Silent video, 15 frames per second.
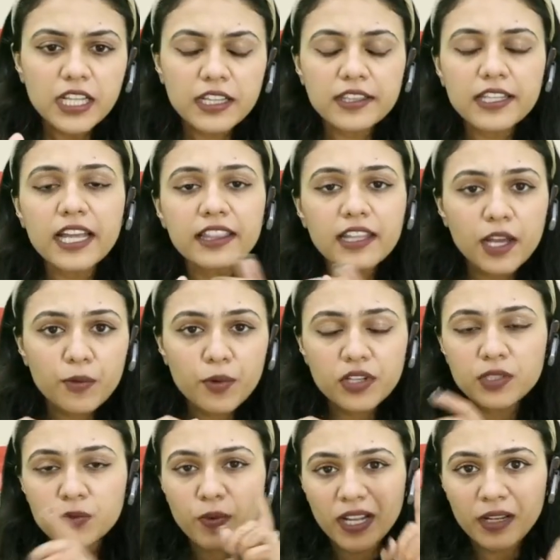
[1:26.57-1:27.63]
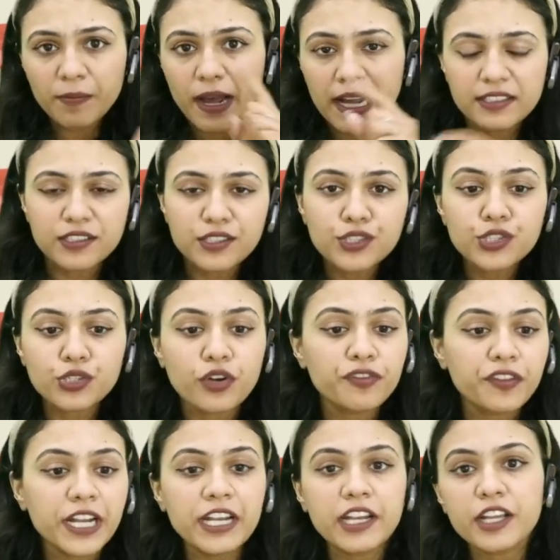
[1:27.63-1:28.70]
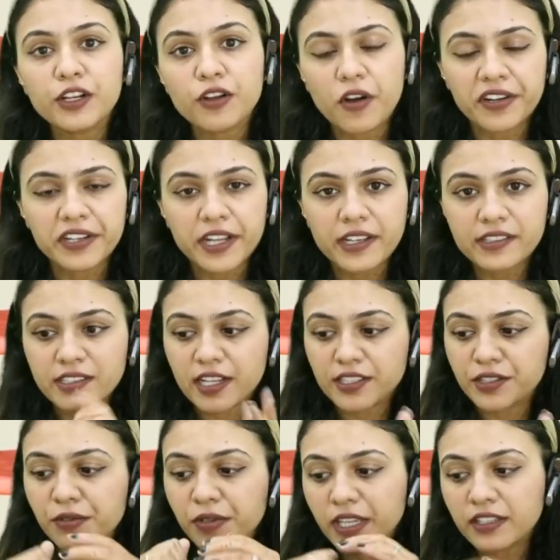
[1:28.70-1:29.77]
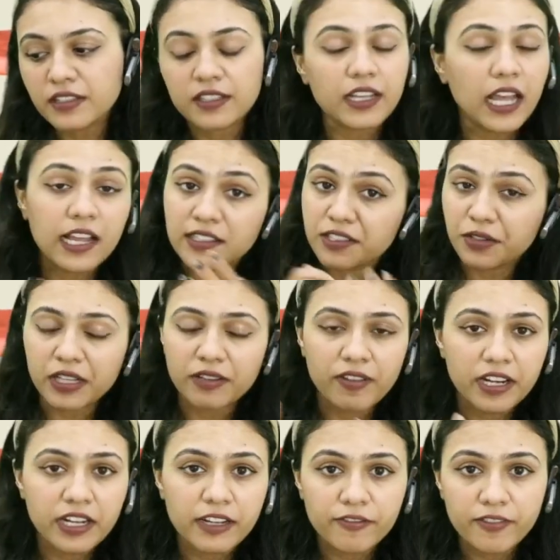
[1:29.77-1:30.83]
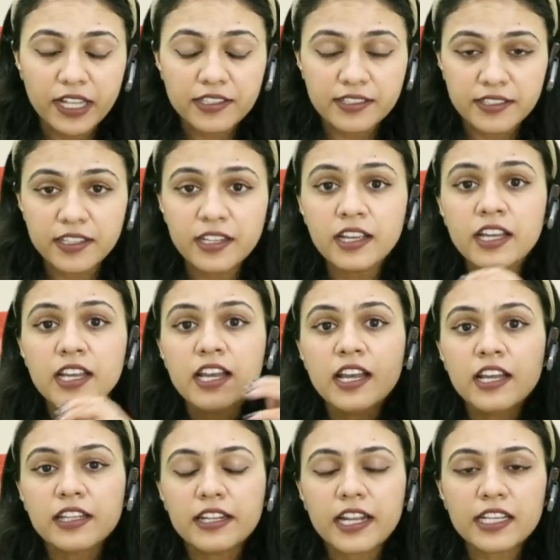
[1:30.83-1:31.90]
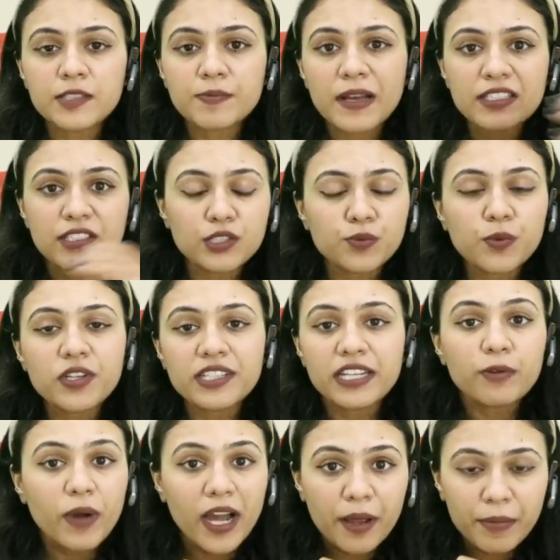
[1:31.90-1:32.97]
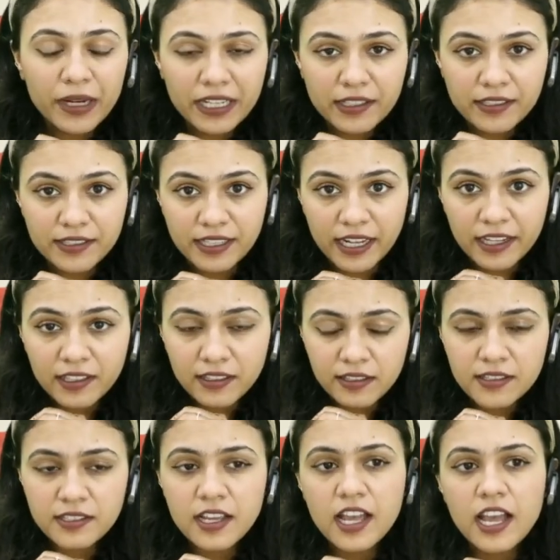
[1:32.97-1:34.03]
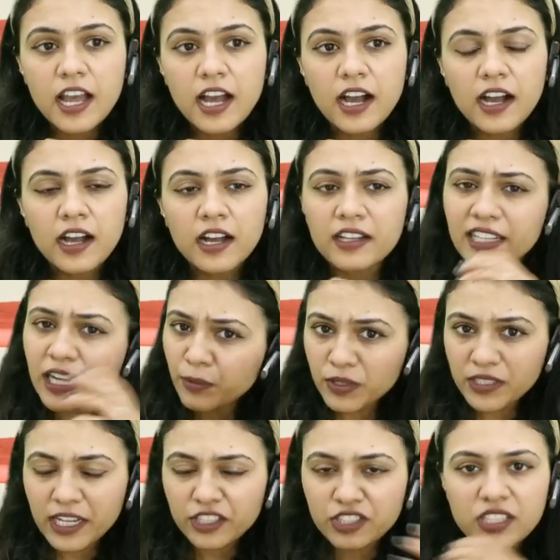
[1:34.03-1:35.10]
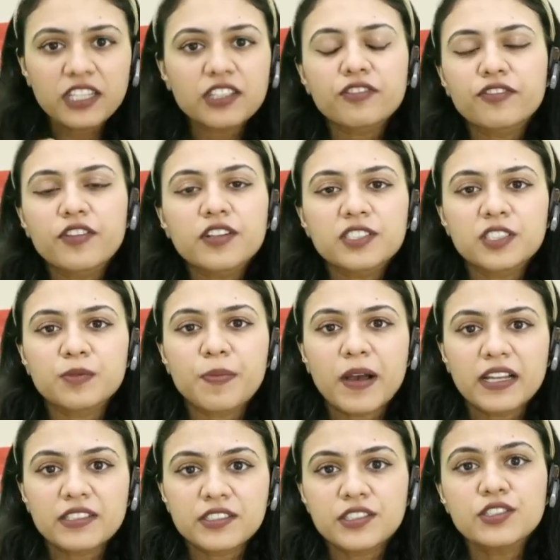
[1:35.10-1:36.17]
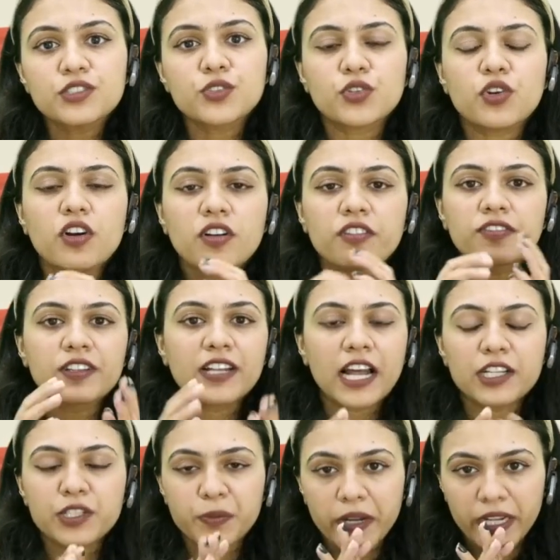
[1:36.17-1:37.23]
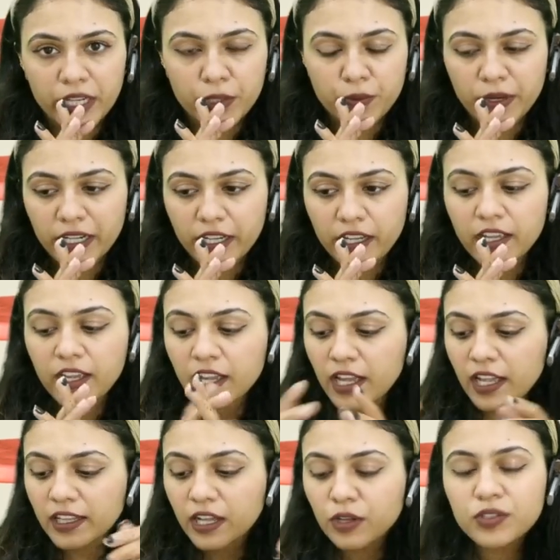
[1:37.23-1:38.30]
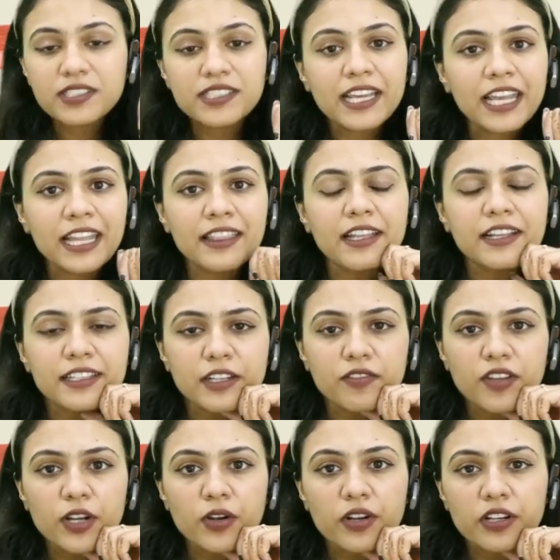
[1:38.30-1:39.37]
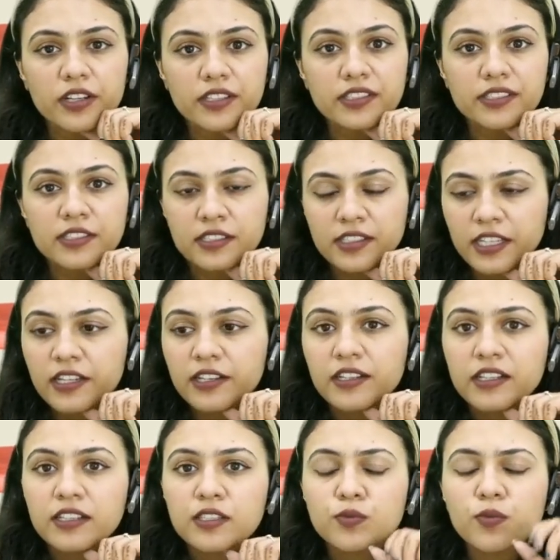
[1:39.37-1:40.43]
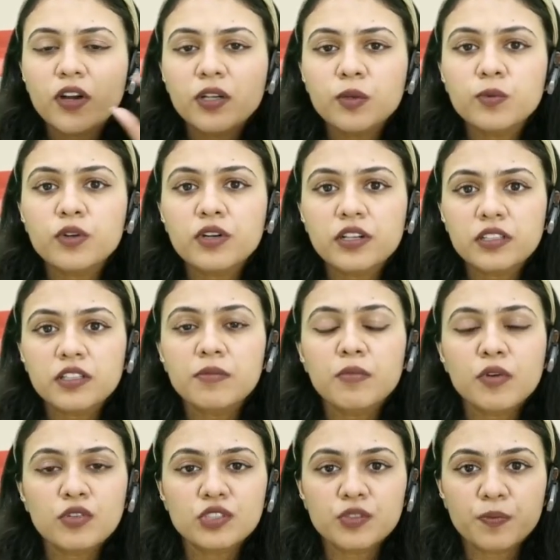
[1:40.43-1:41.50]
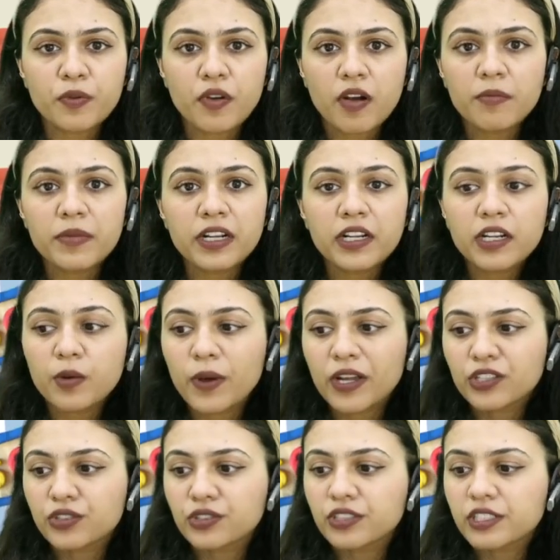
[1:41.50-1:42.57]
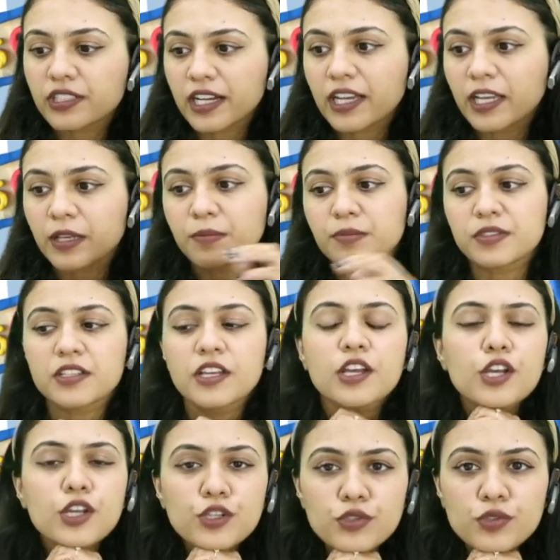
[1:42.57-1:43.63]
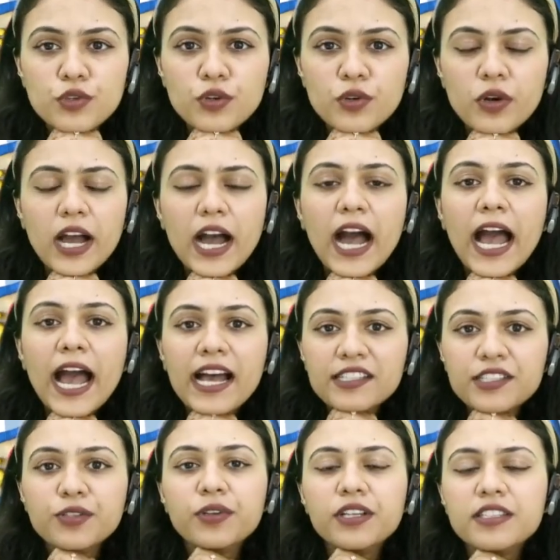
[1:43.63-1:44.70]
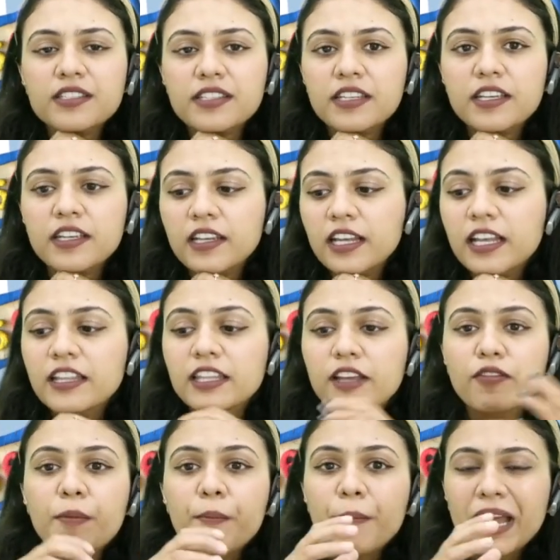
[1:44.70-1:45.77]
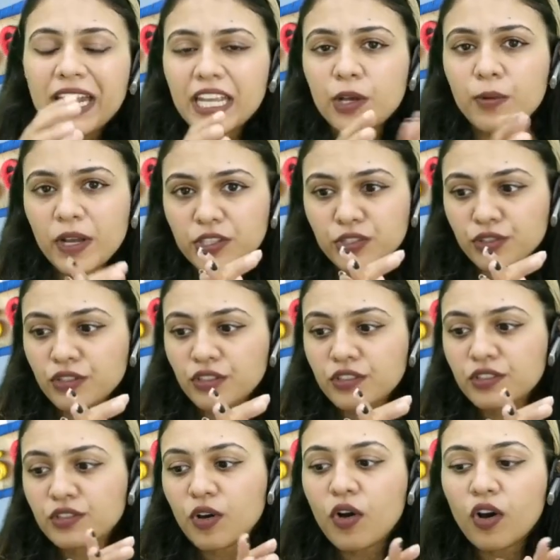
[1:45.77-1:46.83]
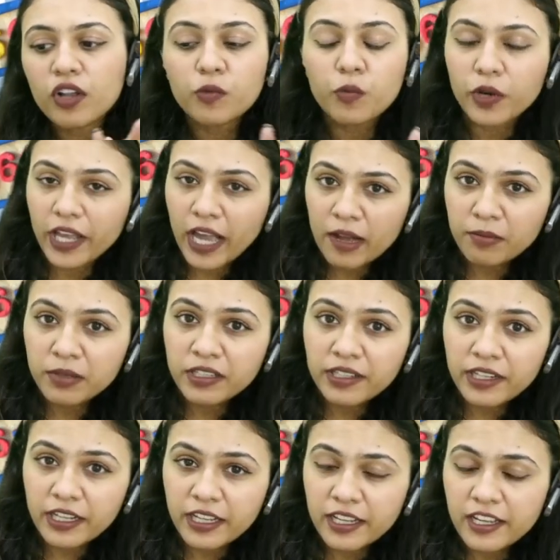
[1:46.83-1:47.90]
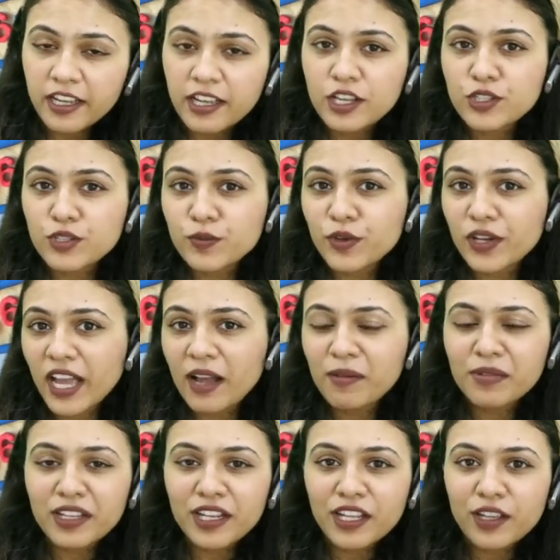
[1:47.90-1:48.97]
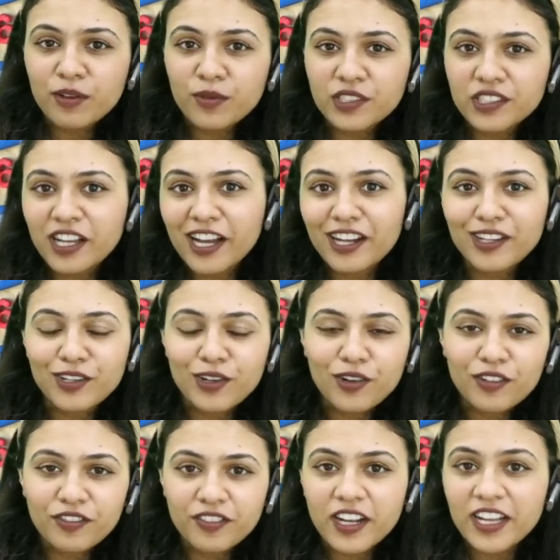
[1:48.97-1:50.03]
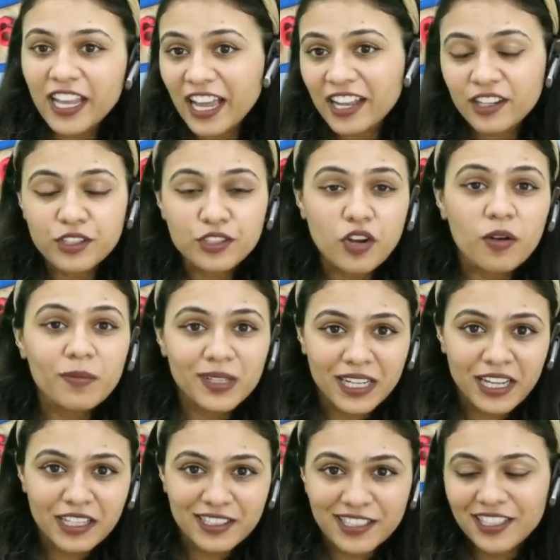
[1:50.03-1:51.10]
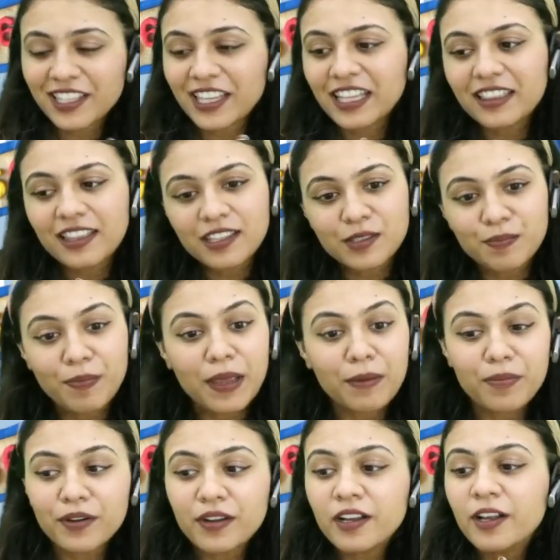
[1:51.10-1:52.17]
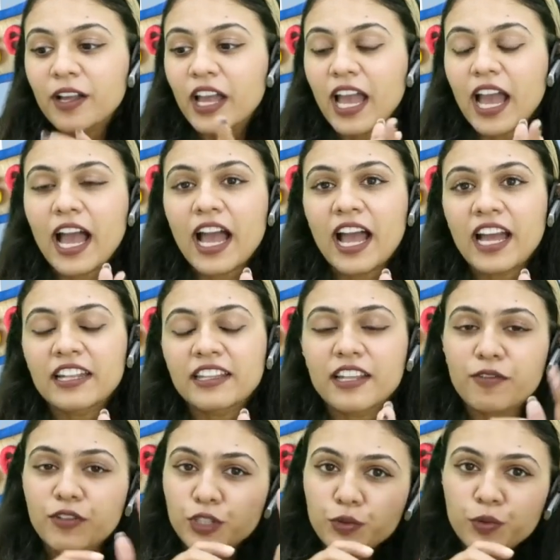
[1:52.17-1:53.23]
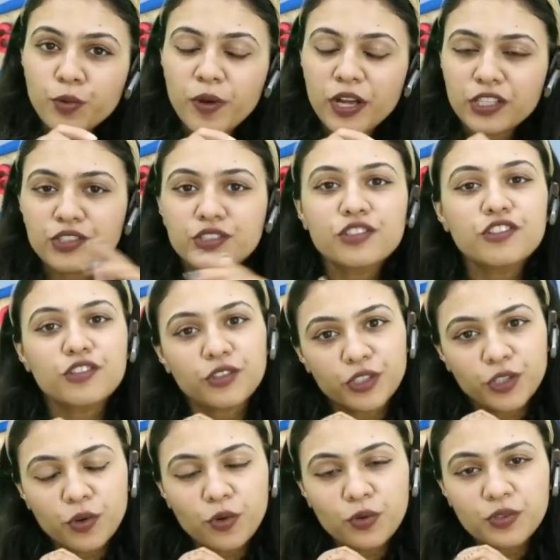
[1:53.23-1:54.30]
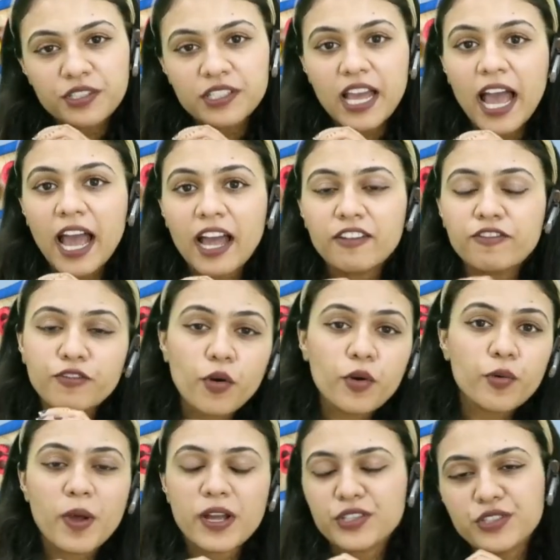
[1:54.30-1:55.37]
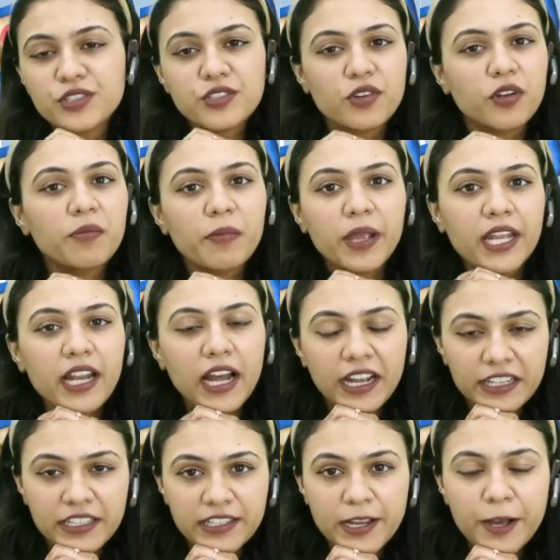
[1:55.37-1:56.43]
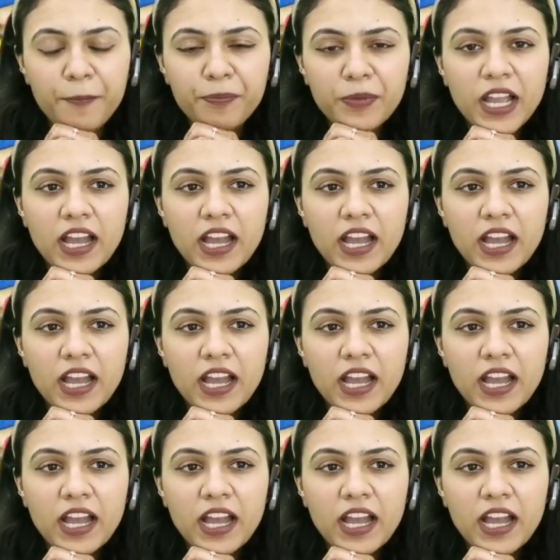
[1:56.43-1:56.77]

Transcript: Then there was one passage of Indian context, as you can very well see. The next passage was environmental science. That was actually the first passage of CLAT 2020. Now, the second thing that we are going to discuss here is what were the most prominent question types. So, as you can see, there were many questions on vocabulary. So vocabulary was kind of again dominating in this paper, and there were two questions on tones and four questions on main idea.